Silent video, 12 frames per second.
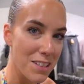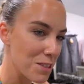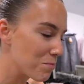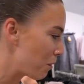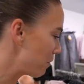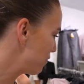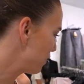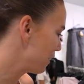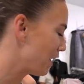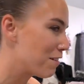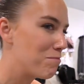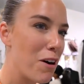so it's proper funny
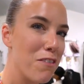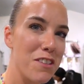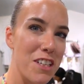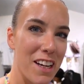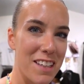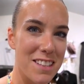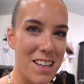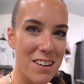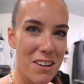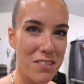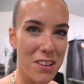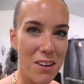they have puffer jackets
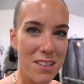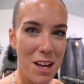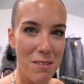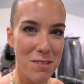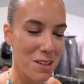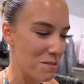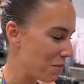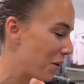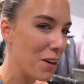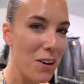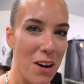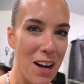here, even though it's absolutely
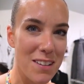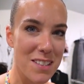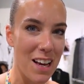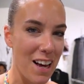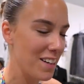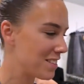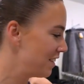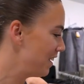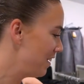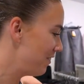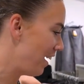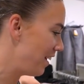boiling hot outside.
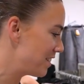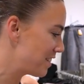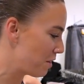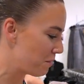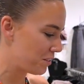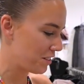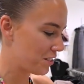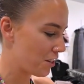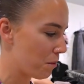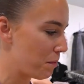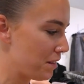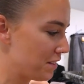Right, let's see how much this
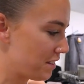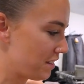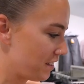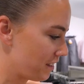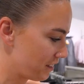top is.